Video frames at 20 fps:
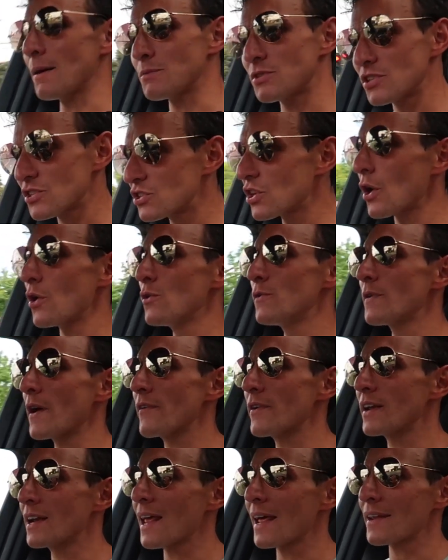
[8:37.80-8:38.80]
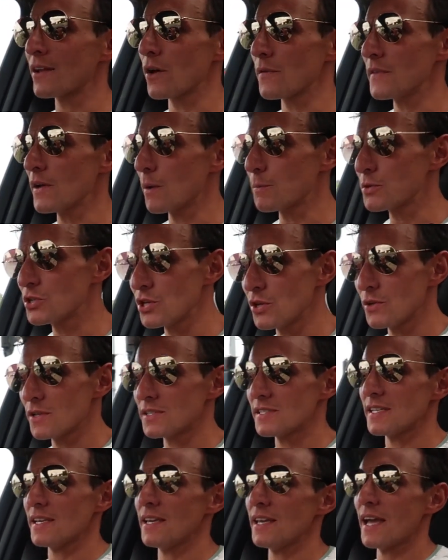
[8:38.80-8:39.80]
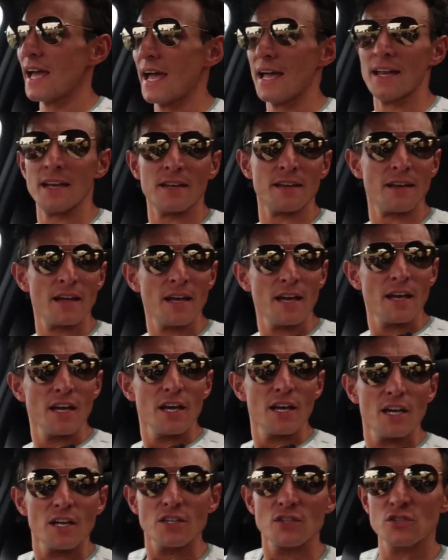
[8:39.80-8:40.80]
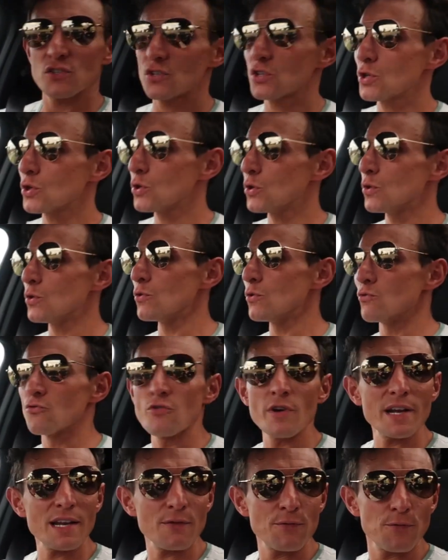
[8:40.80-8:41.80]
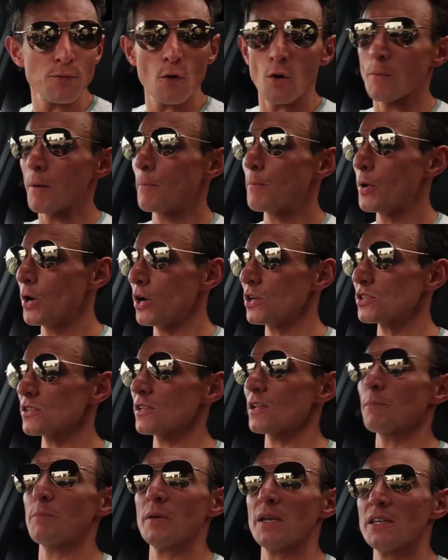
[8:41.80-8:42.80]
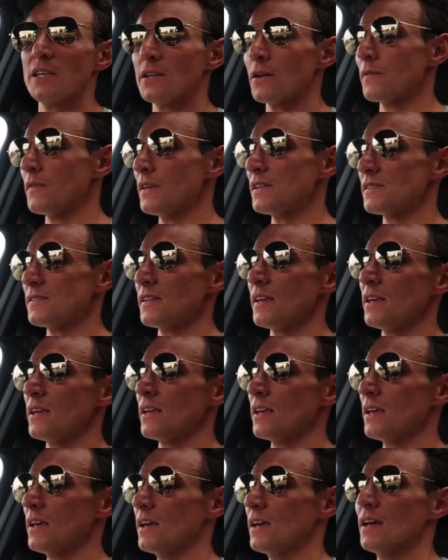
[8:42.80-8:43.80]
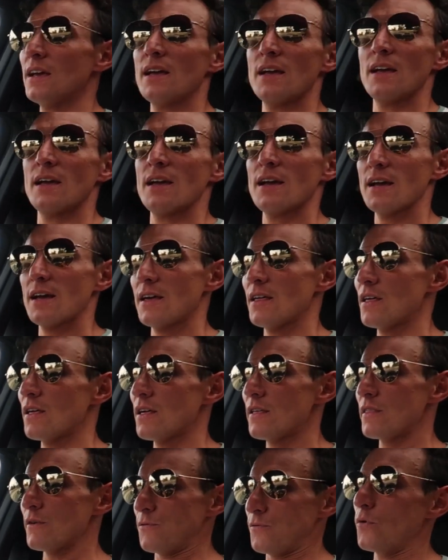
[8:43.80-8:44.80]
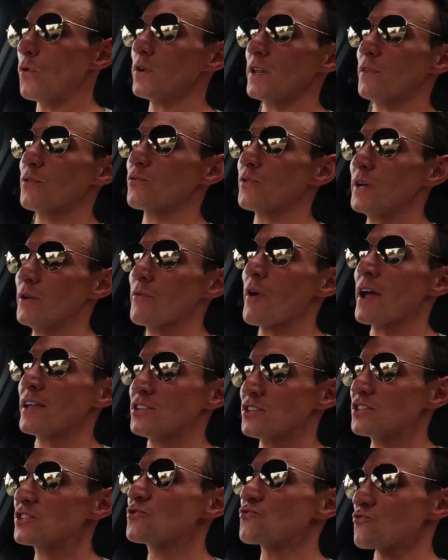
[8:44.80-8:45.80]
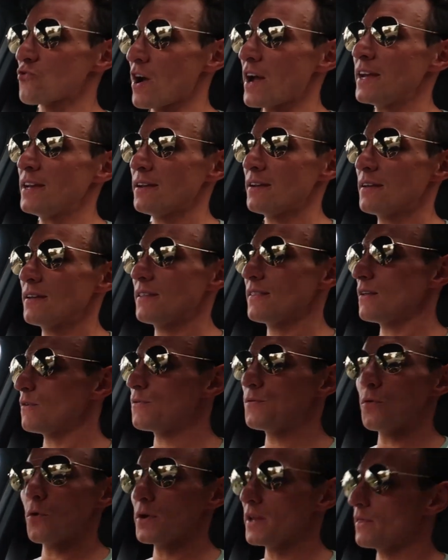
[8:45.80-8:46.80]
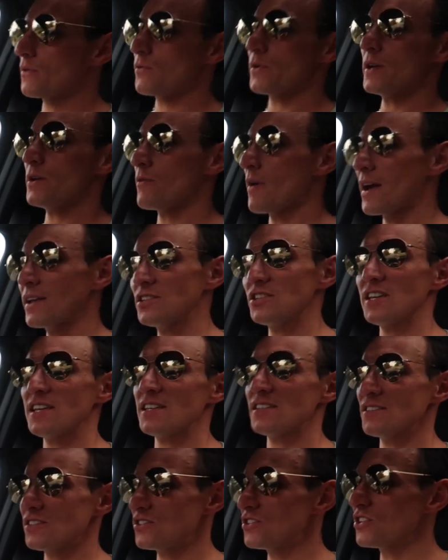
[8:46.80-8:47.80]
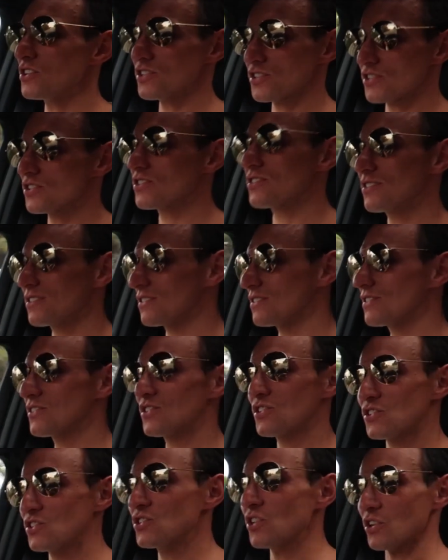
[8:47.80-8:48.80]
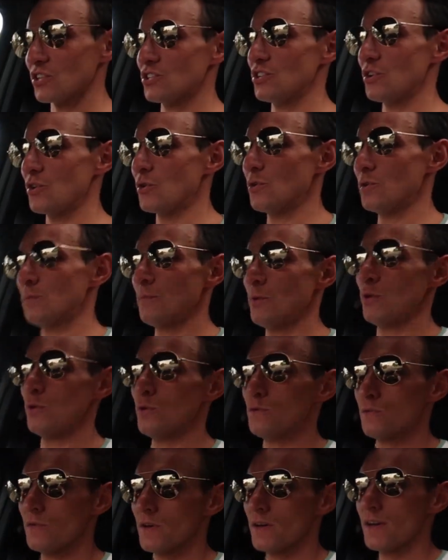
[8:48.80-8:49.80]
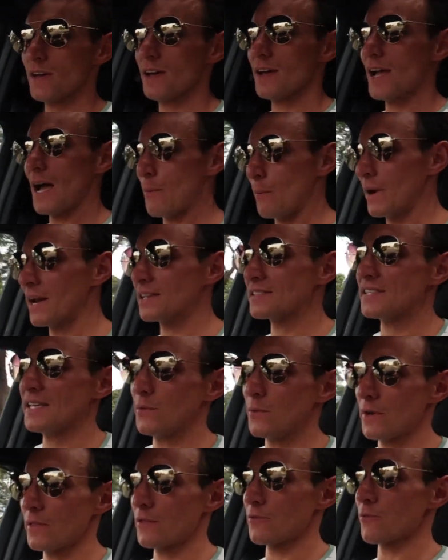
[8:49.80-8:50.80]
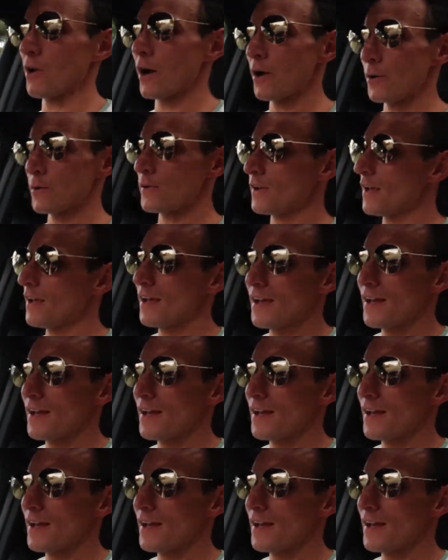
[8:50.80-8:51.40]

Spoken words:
so very glad I got the opportunity and to really form a personal opinion on this thing. The 43 range is great. The 43 range is just such a good move. And when I see one on the road,